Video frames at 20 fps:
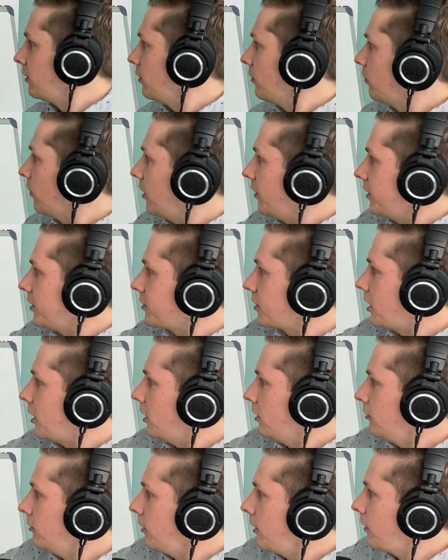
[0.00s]
Well, this
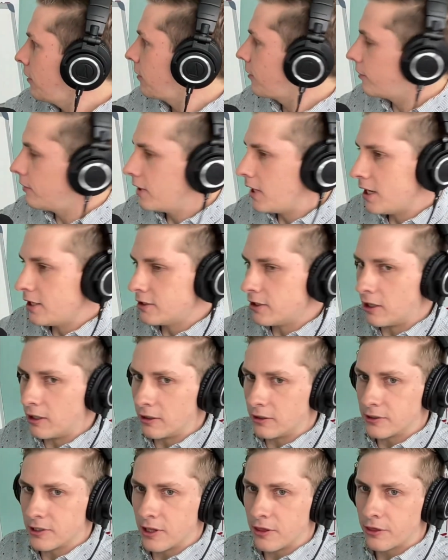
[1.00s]

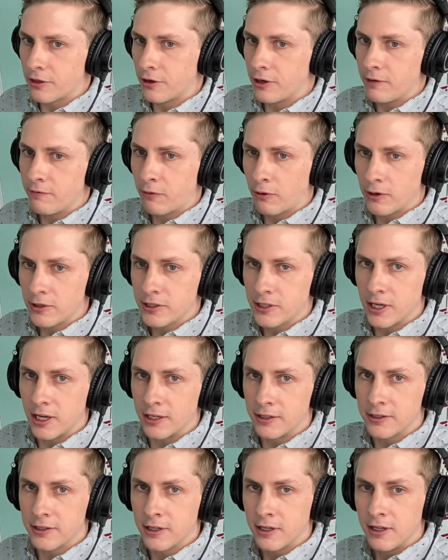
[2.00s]

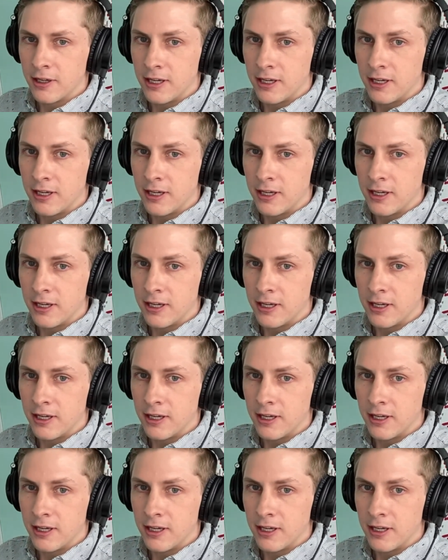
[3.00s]
$138.34